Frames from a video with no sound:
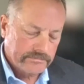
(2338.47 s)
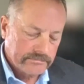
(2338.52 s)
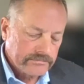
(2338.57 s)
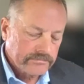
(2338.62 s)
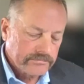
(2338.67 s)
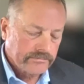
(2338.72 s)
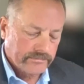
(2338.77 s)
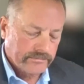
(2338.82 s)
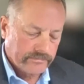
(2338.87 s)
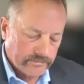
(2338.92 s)
are
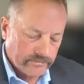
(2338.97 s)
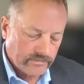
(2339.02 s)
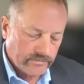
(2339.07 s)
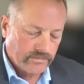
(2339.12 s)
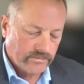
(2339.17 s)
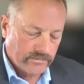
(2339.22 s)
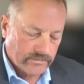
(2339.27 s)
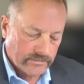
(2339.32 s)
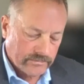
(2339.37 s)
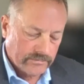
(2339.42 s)

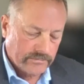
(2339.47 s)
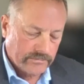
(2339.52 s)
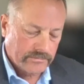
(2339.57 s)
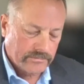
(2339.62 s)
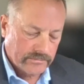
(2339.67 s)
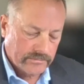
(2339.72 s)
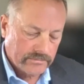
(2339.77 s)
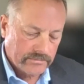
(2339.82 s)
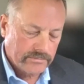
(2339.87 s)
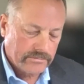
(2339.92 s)
rejected based on
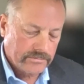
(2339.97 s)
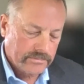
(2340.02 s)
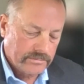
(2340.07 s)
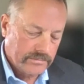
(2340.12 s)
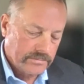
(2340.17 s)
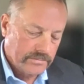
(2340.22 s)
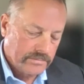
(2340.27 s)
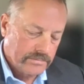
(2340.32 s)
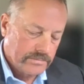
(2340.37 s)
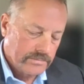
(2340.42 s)
the fact
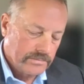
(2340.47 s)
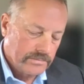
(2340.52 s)
that